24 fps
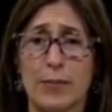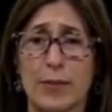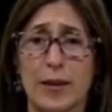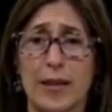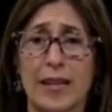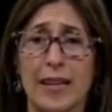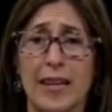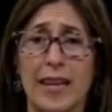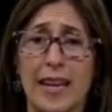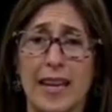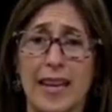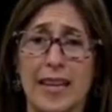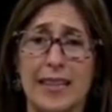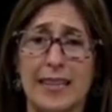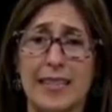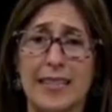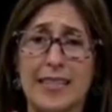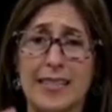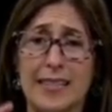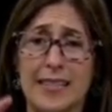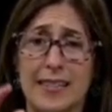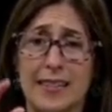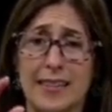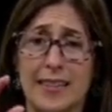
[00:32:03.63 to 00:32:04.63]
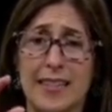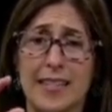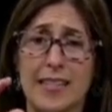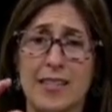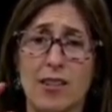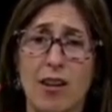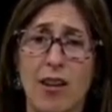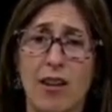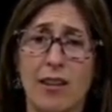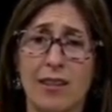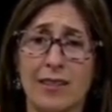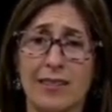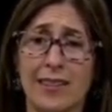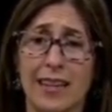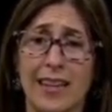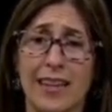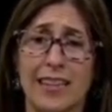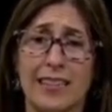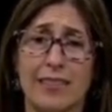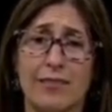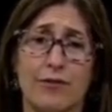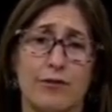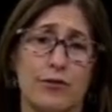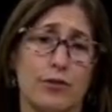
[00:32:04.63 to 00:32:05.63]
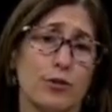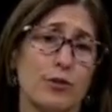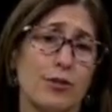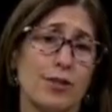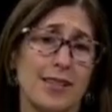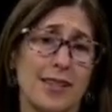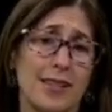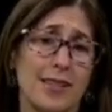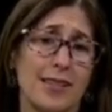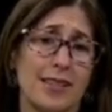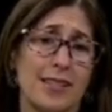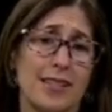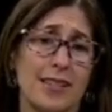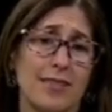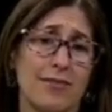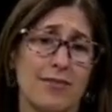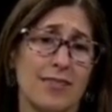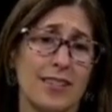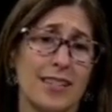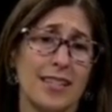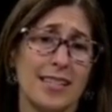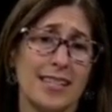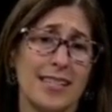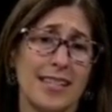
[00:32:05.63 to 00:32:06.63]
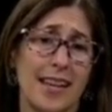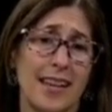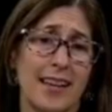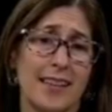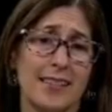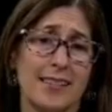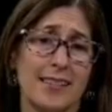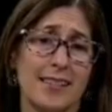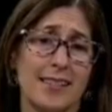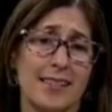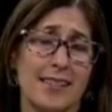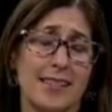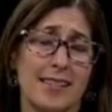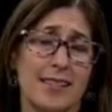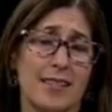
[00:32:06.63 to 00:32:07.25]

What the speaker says: But these online food sensitivity tests,